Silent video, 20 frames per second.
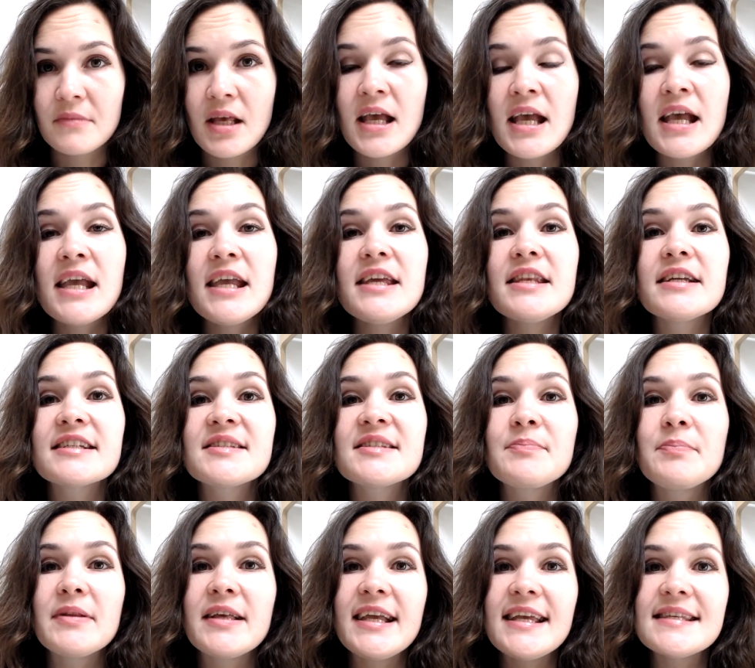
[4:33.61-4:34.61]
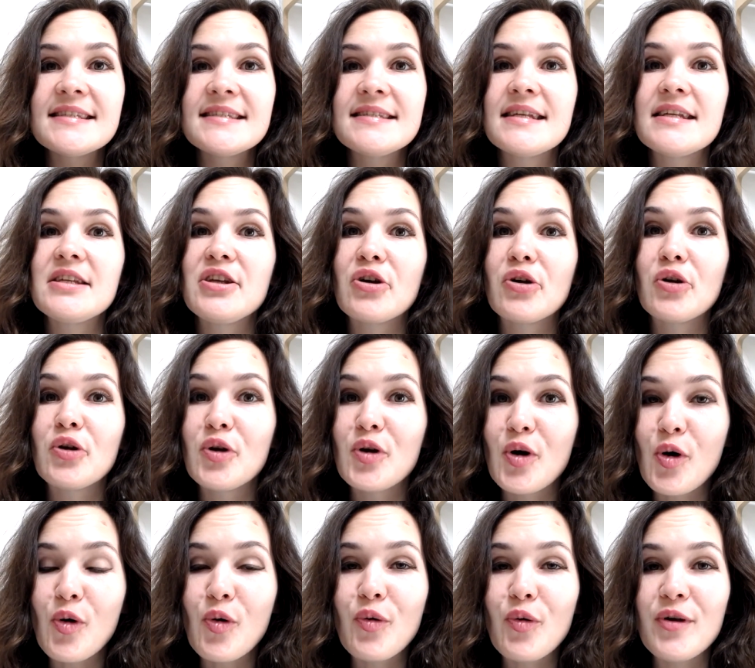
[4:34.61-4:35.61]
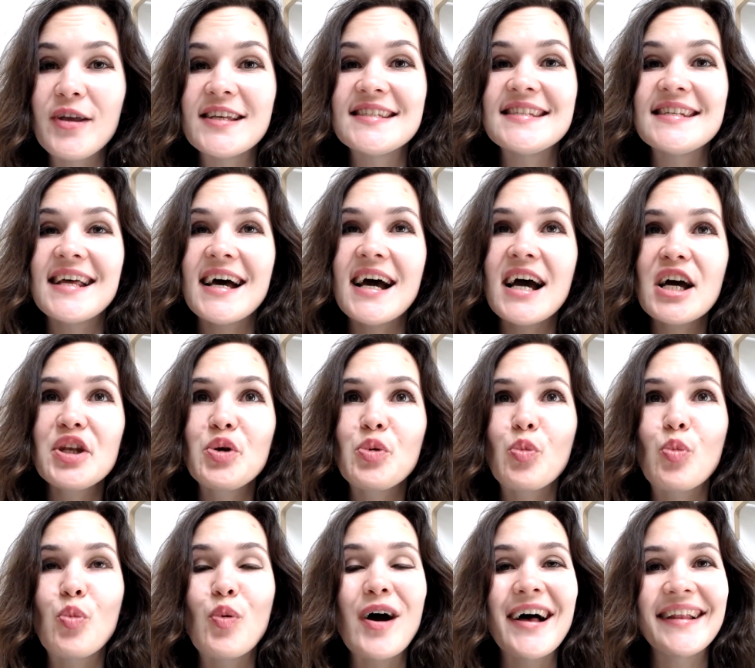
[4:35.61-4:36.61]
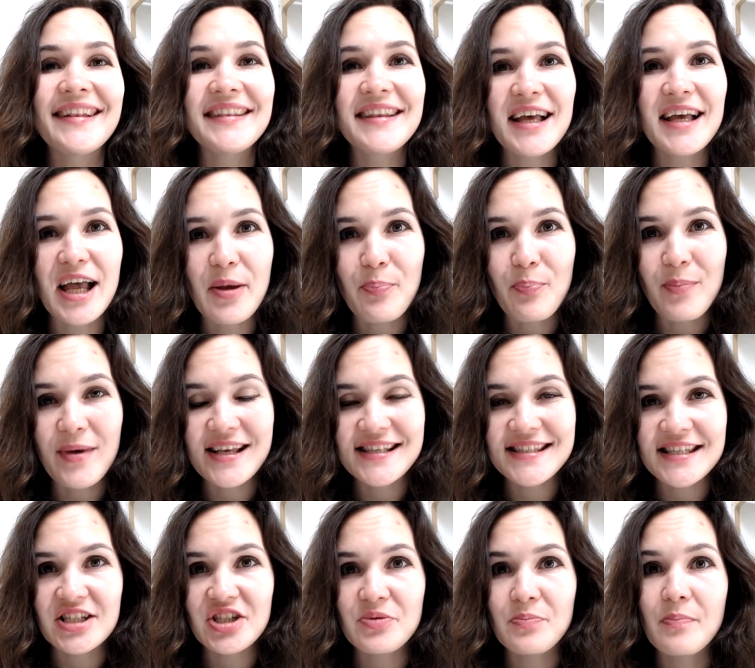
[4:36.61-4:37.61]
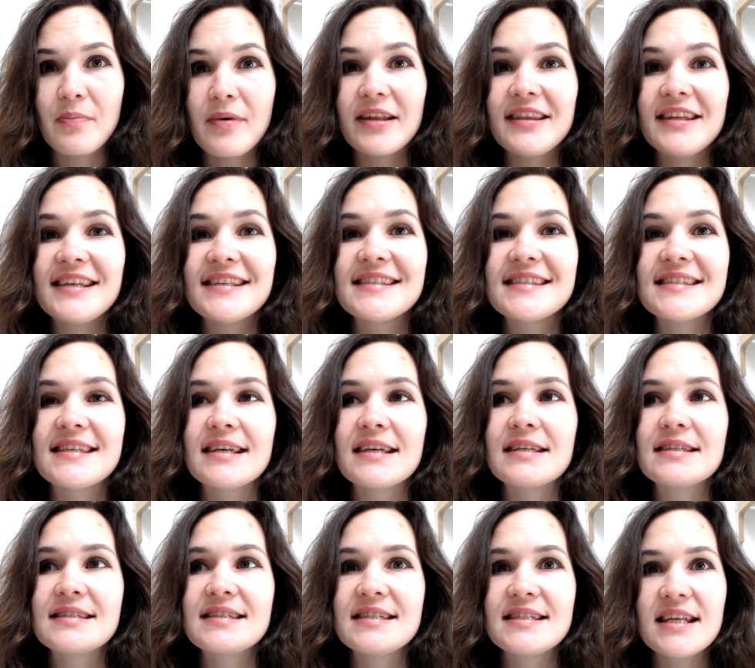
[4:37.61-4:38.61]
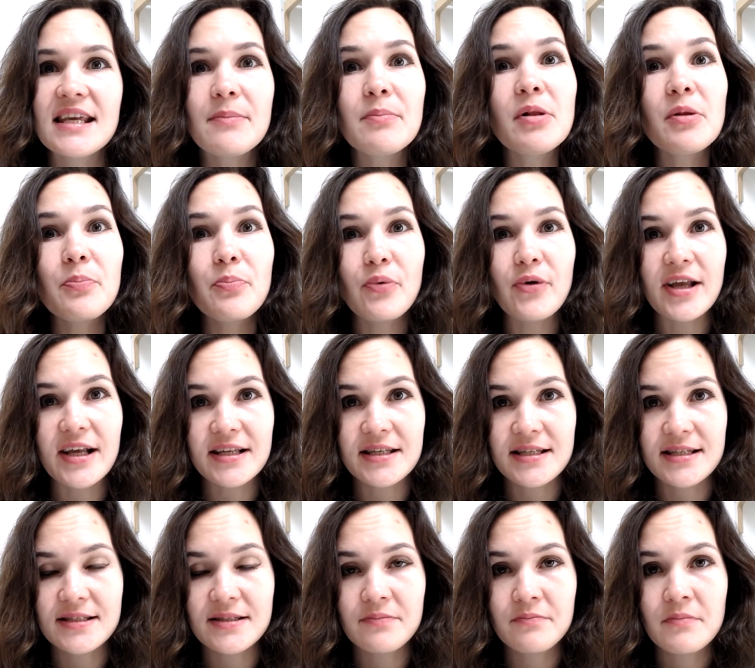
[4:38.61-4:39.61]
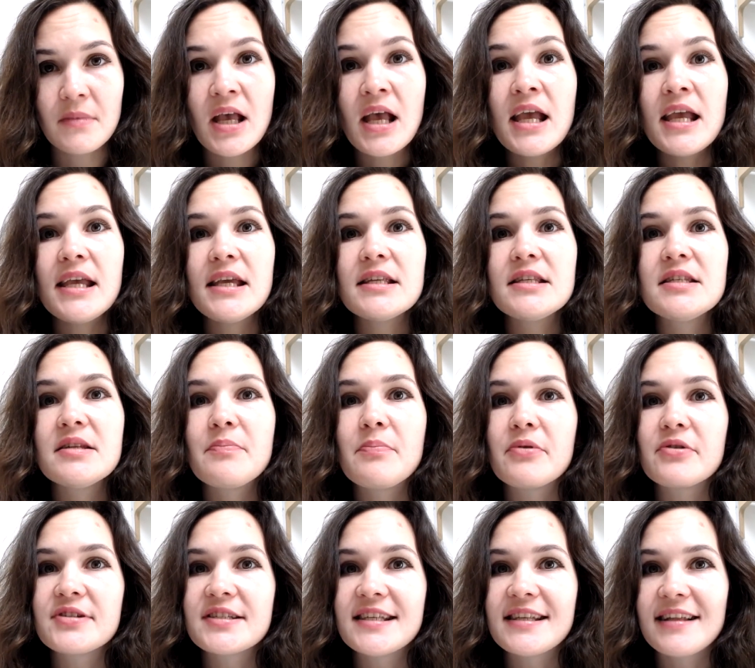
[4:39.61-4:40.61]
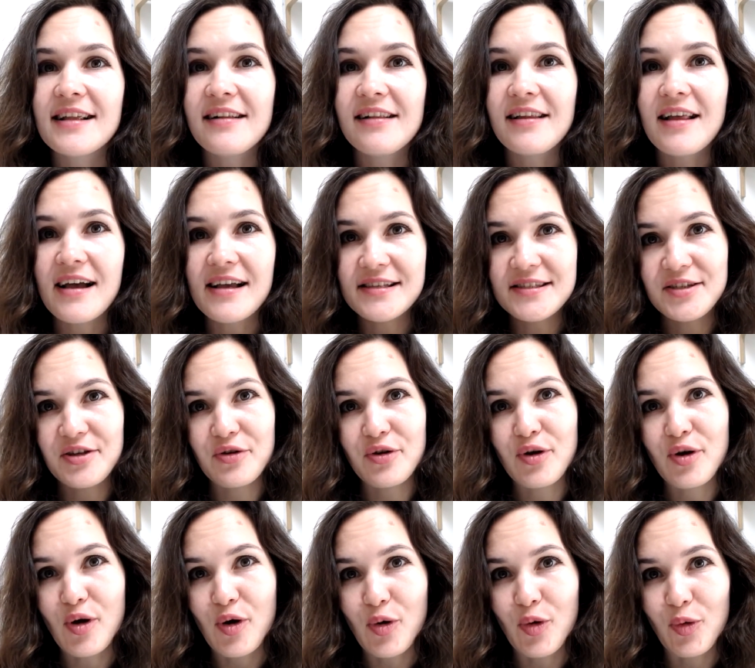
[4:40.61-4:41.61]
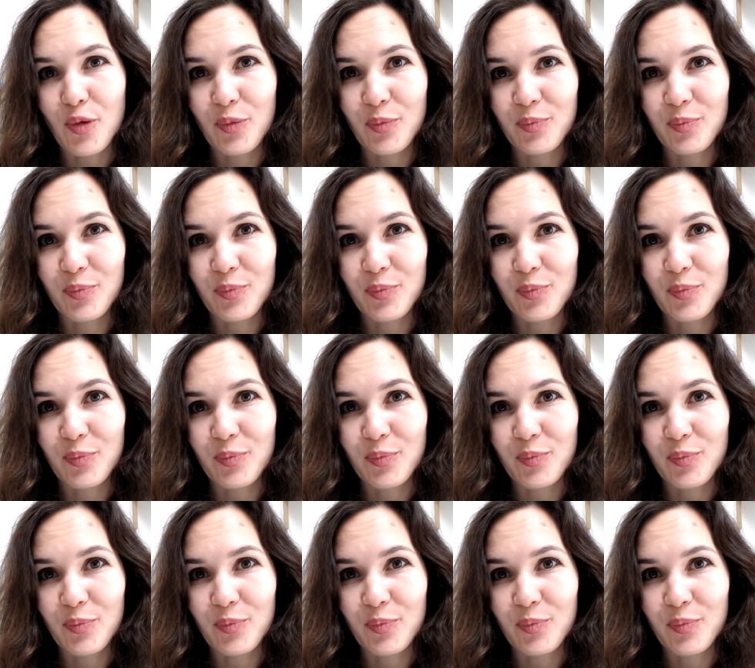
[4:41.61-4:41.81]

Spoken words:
It explains that your no is not one-time message, but it's a stable practice. It depersonalizes your no.